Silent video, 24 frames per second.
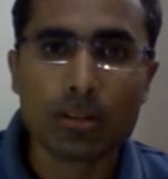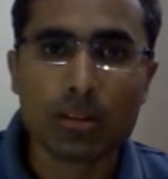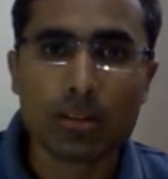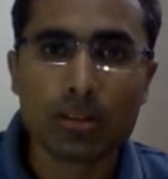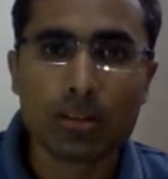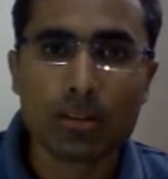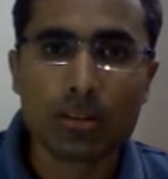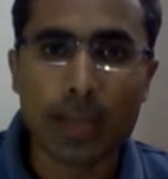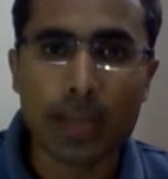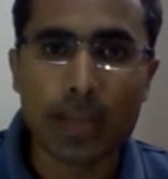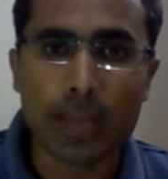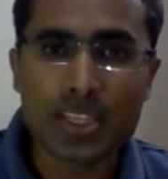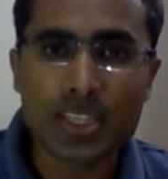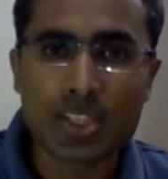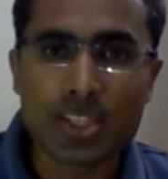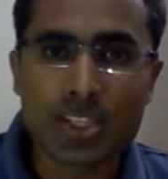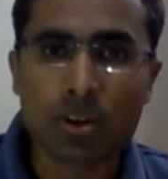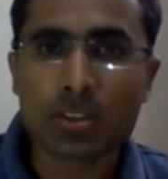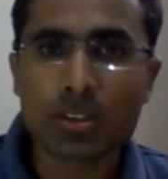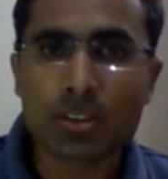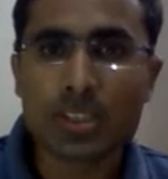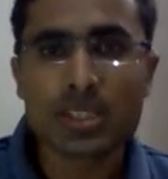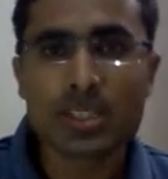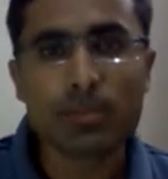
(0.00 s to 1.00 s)
The next
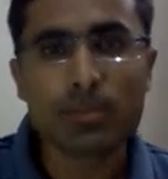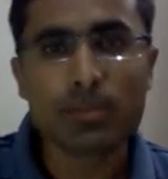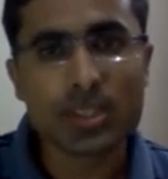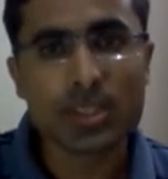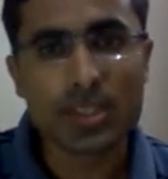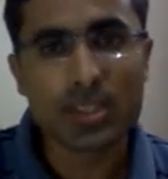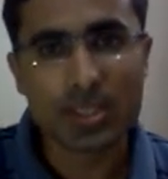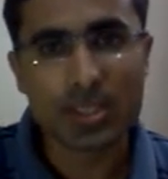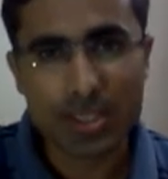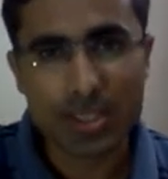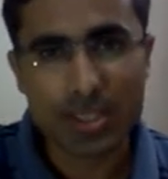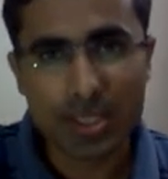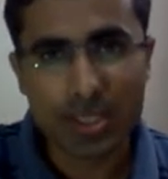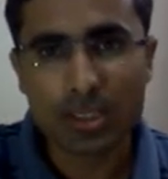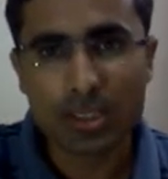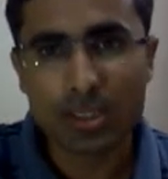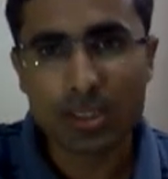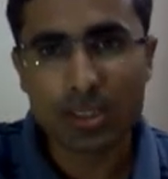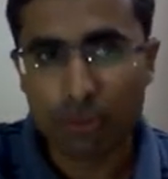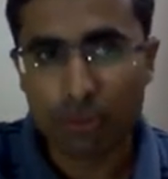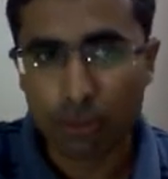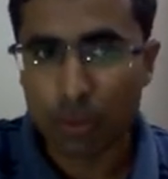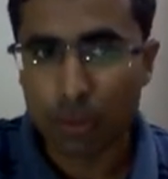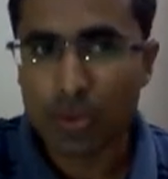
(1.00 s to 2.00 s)
concept is
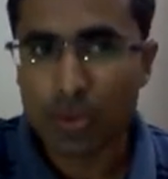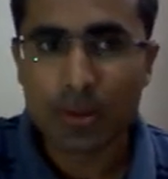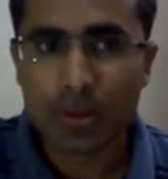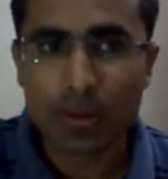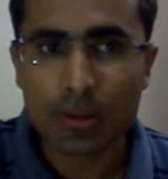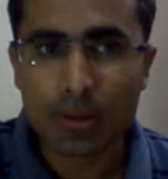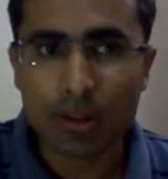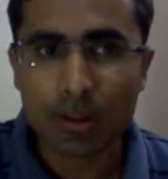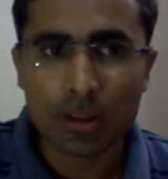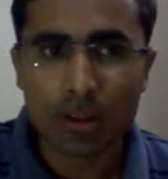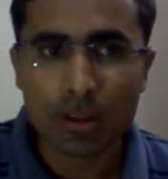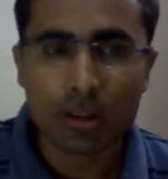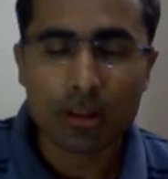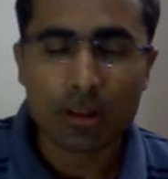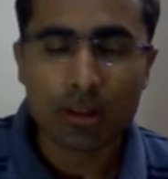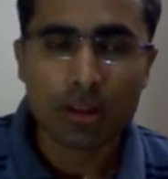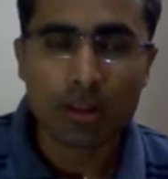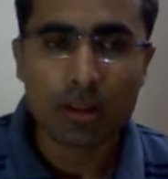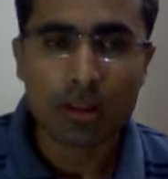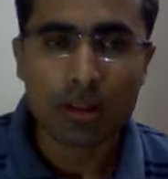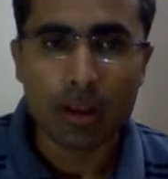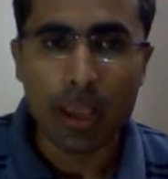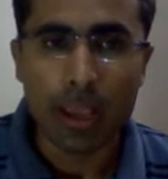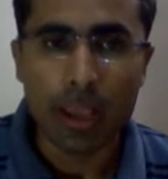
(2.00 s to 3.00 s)
resultant force.
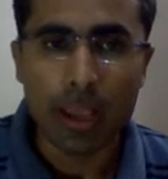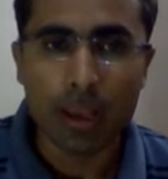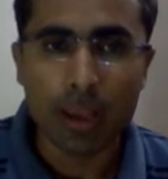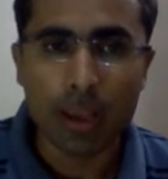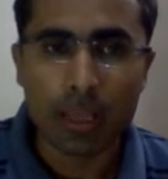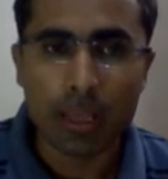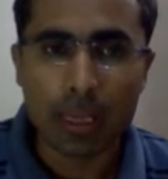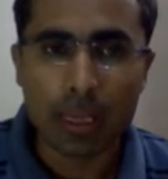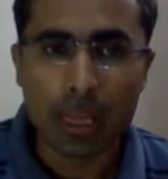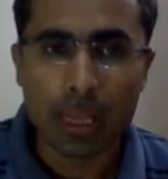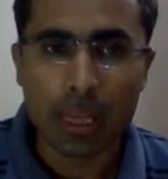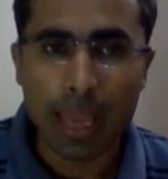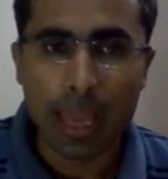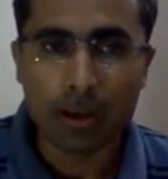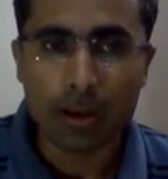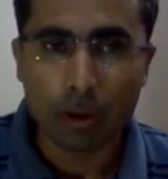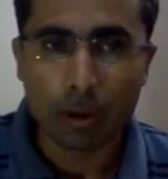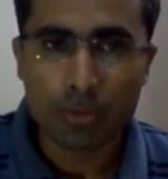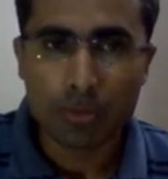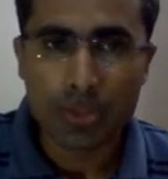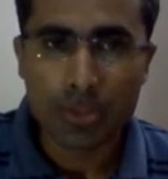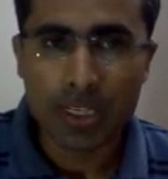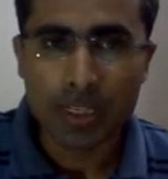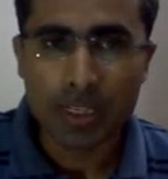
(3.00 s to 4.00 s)
An
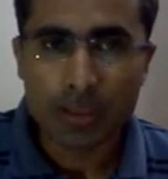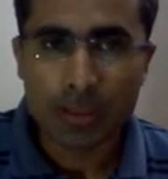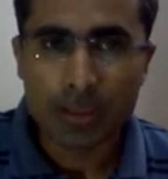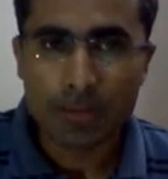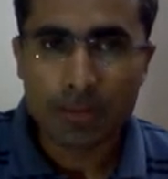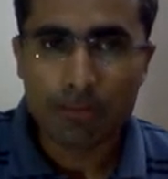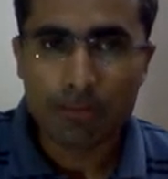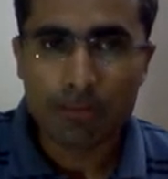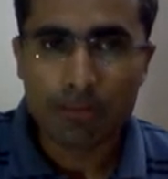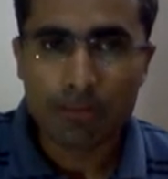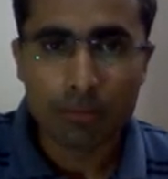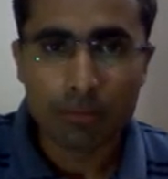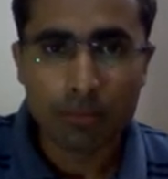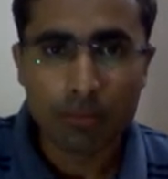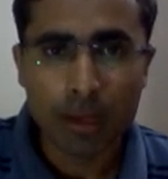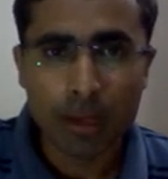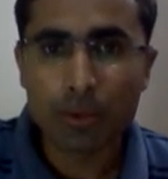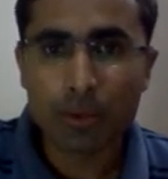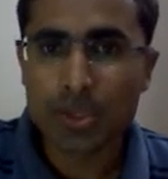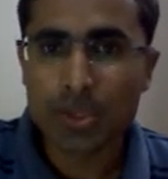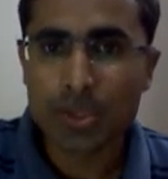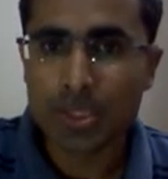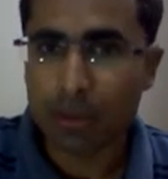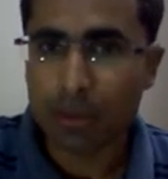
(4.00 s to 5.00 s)
object may
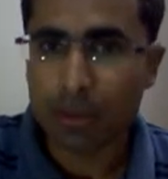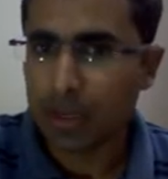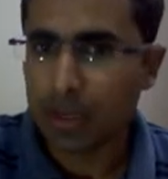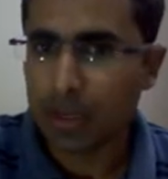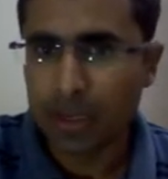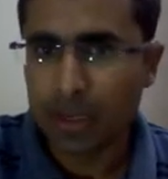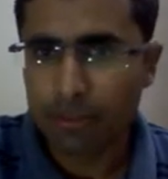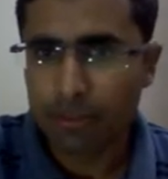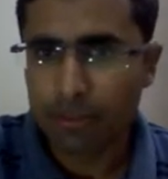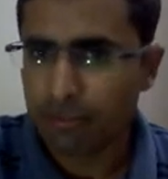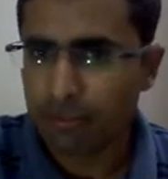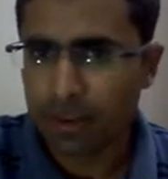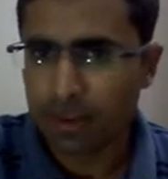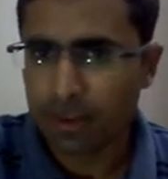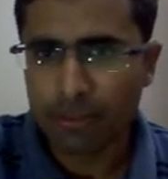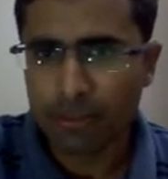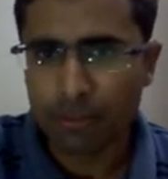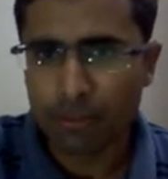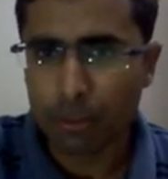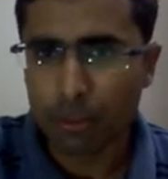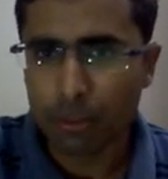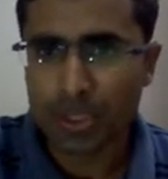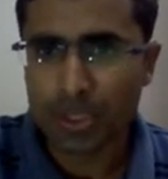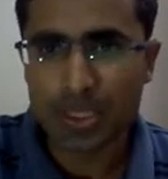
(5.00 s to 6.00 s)
have several different
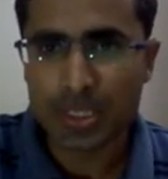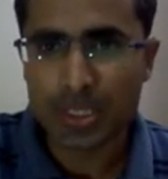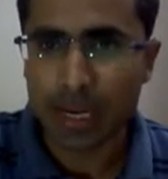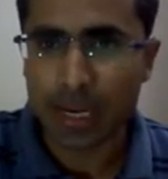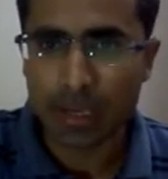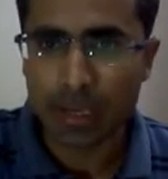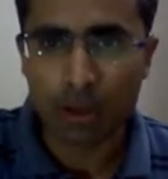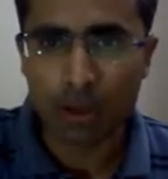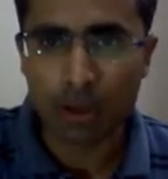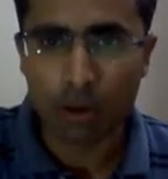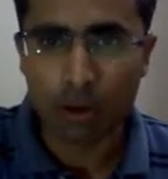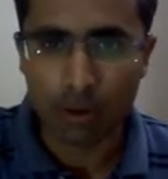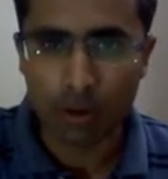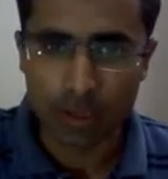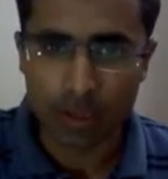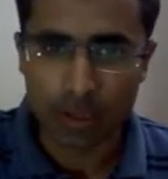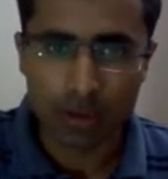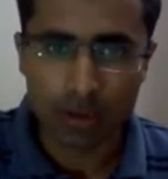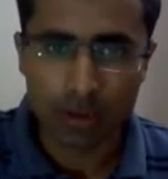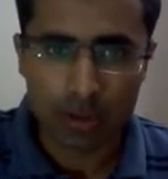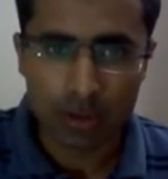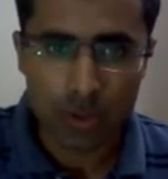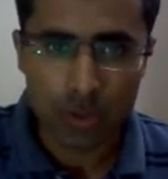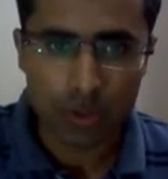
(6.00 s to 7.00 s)
forces acting on it.
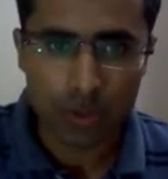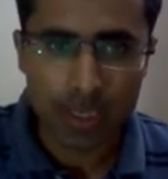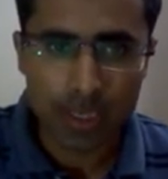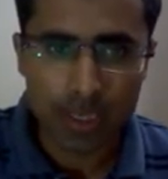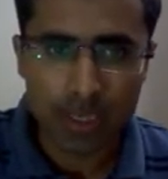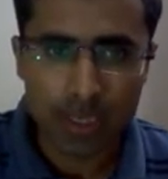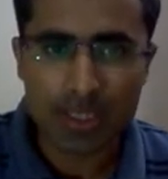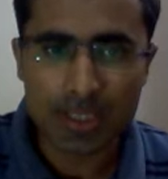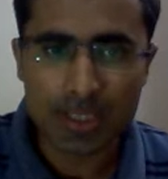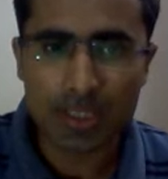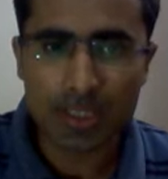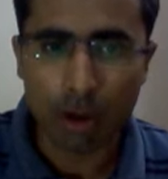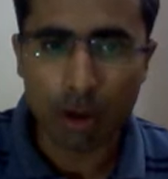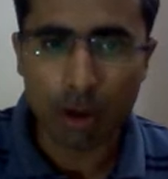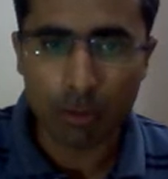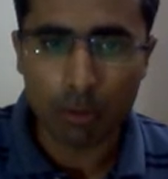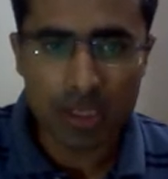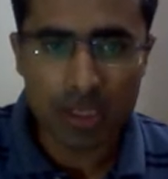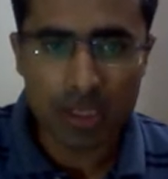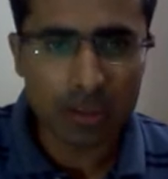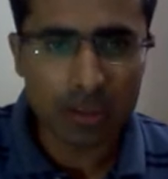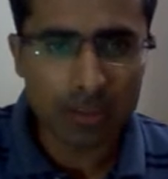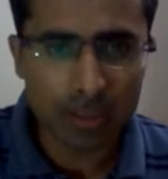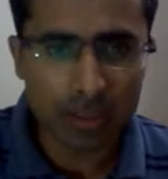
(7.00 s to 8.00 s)
So here is an
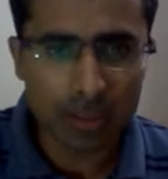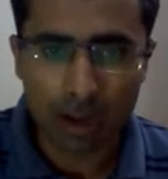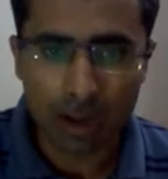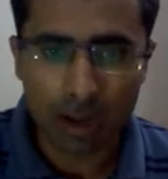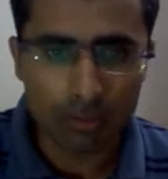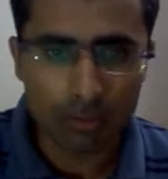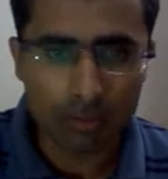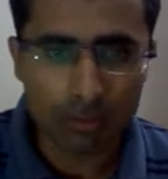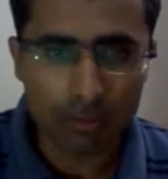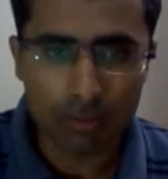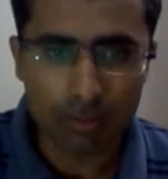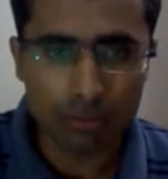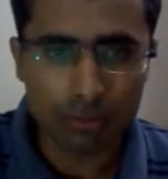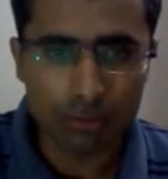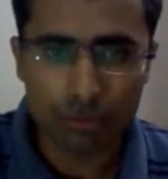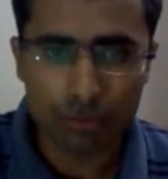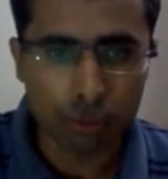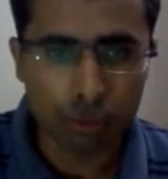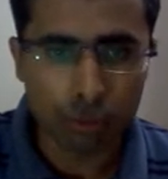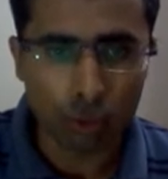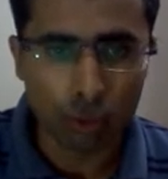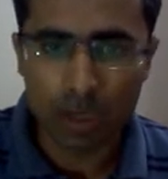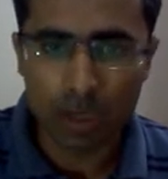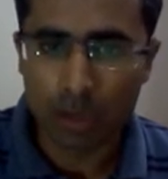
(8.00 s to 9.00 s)
object, there are
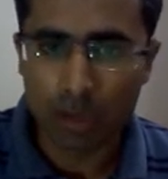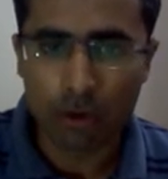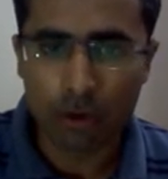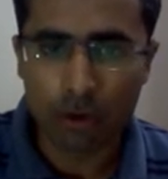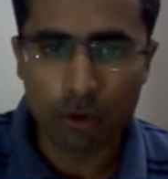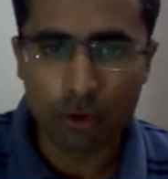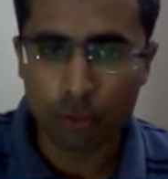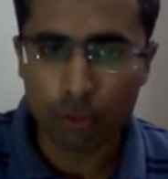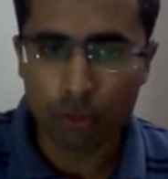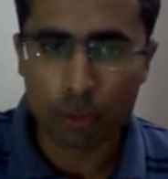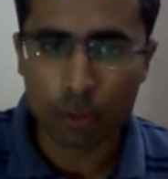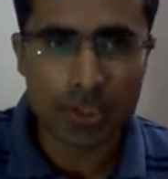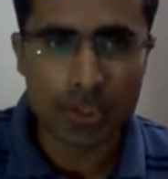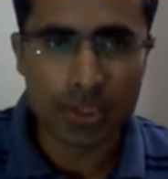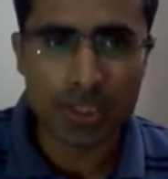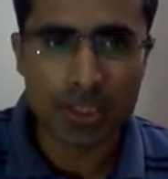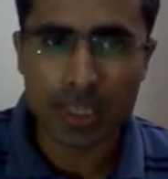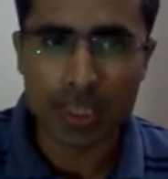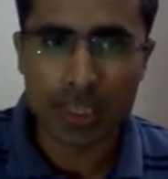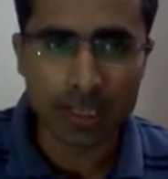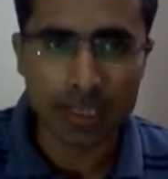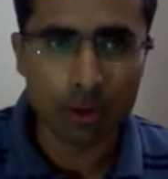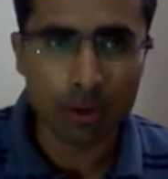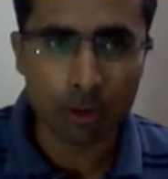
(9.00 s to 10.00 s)
4 number of forces
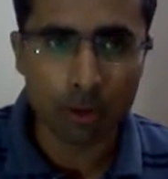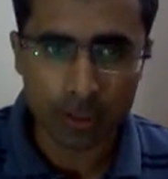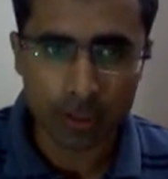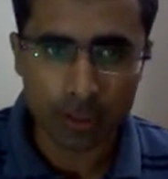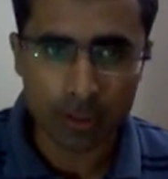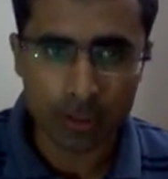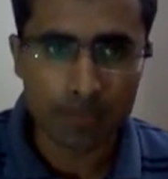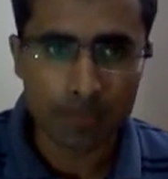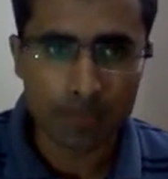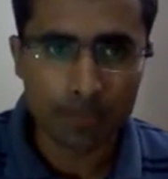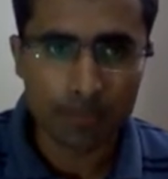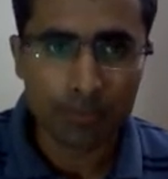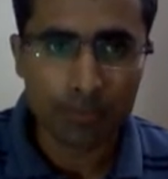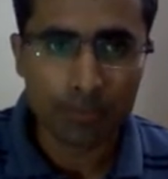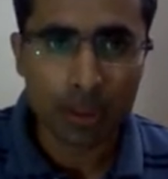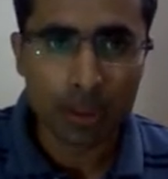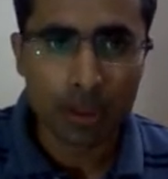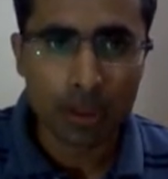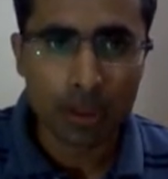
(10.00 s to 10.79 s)
acting on it,